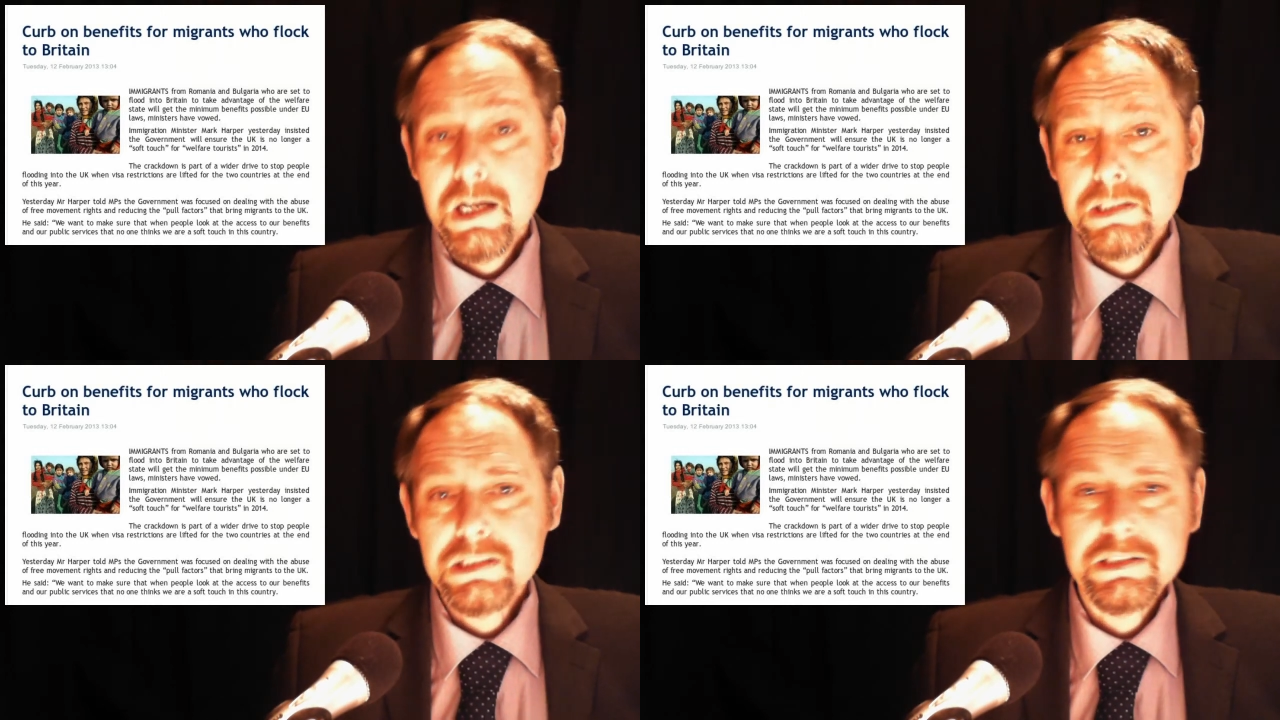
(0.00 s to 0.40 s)

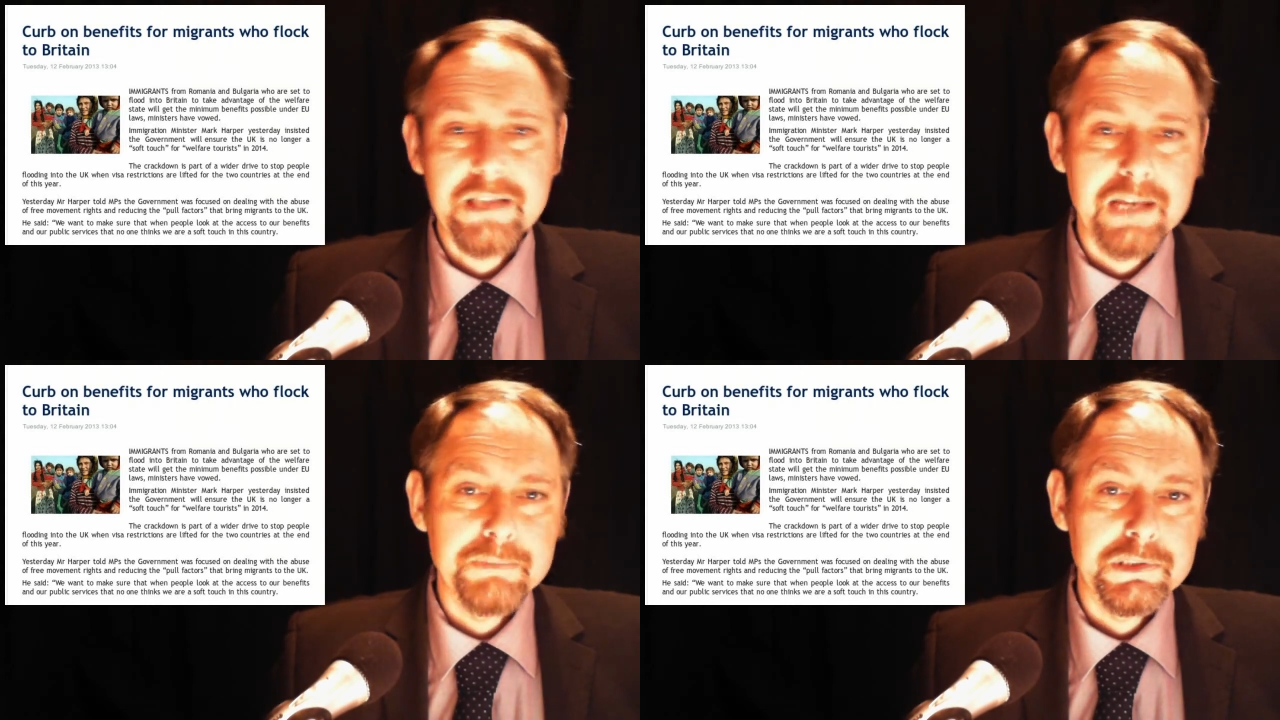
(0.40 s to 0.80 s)
Another
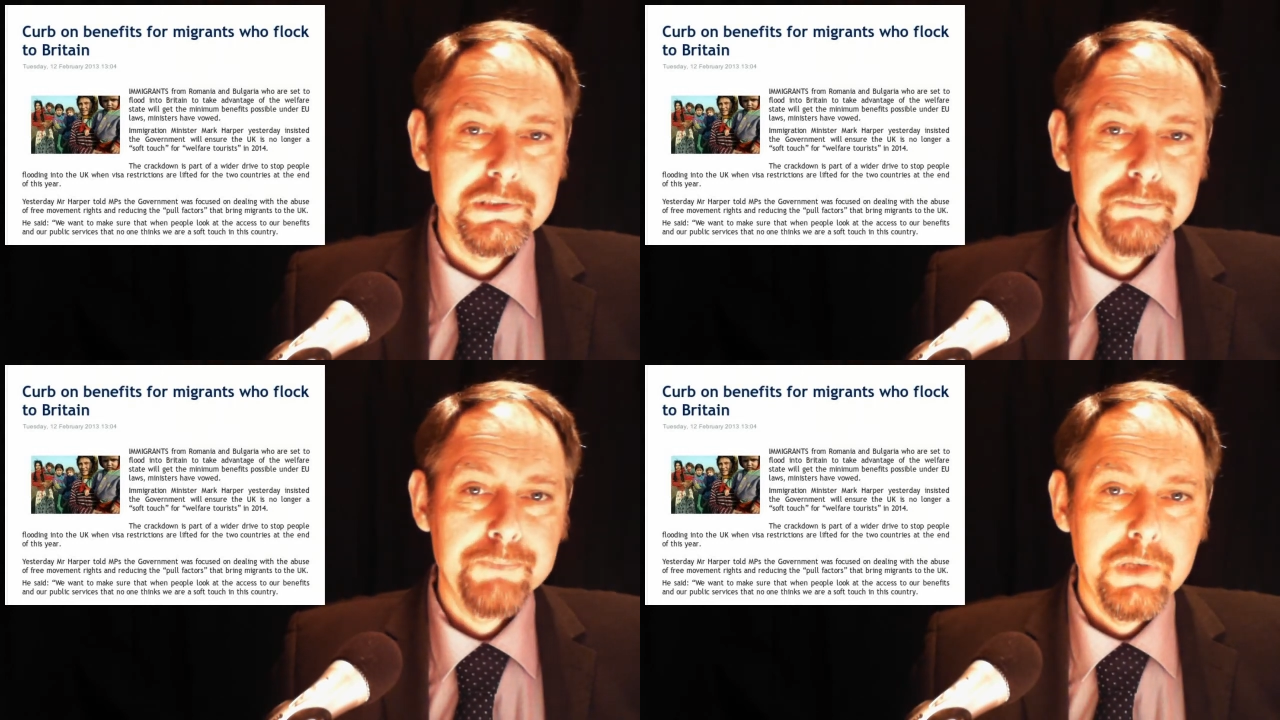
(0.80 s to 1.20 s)

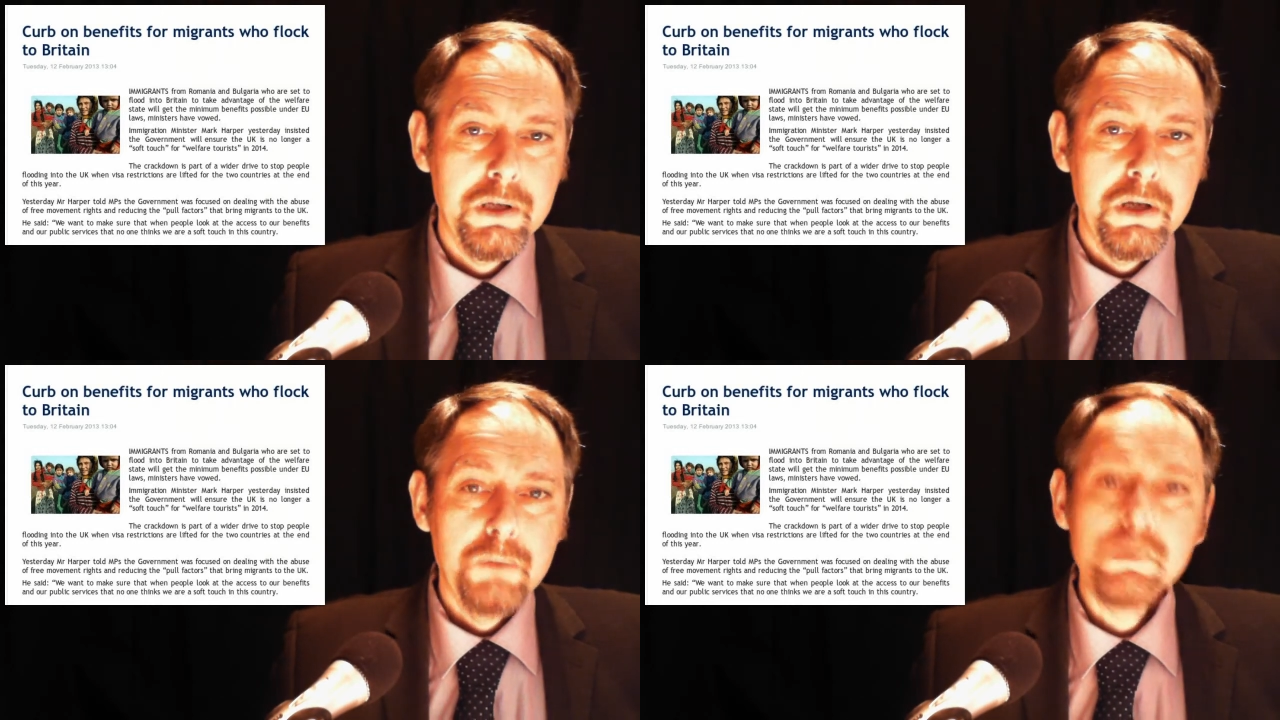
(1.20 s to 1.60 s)
statement
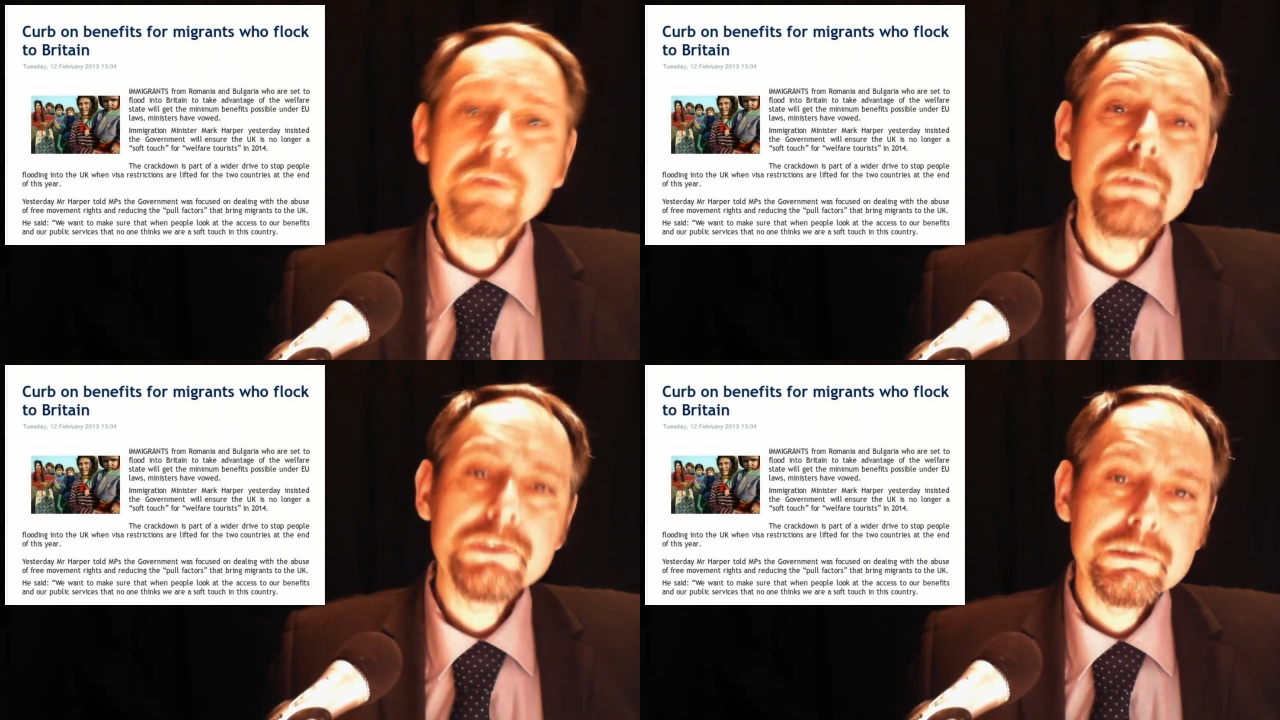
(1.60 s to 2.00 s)

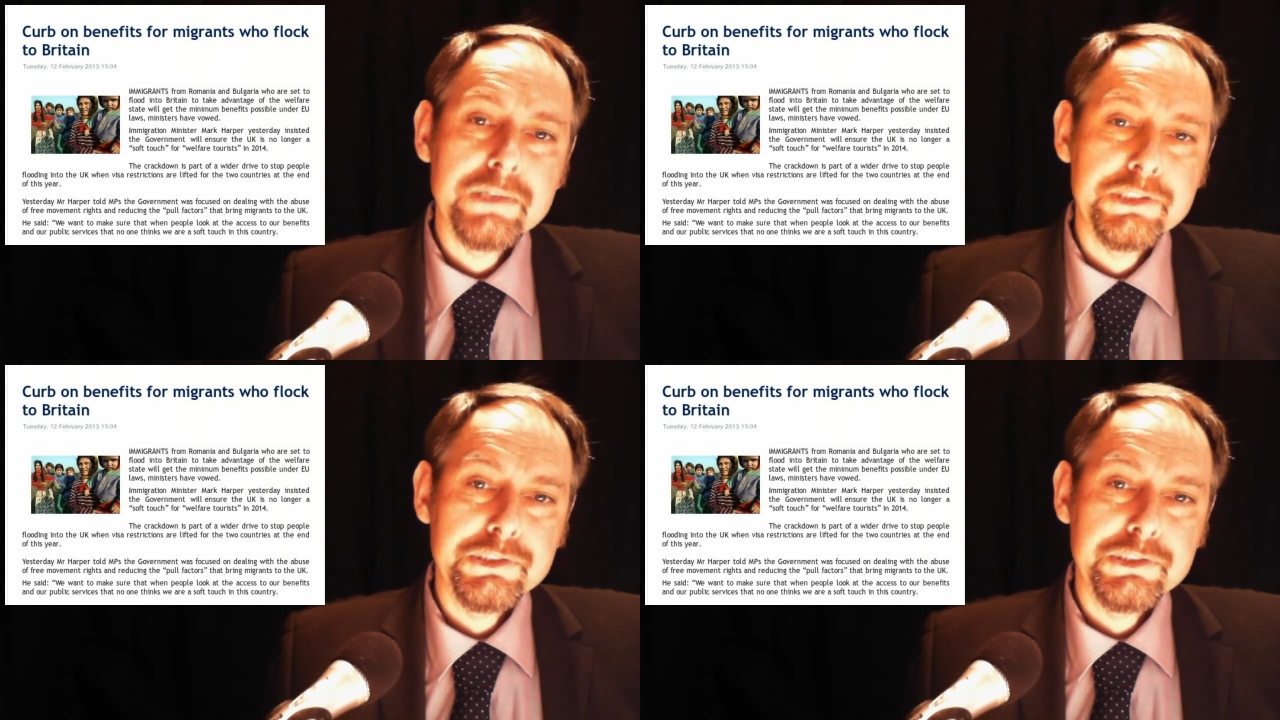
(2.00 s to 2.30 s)
we want to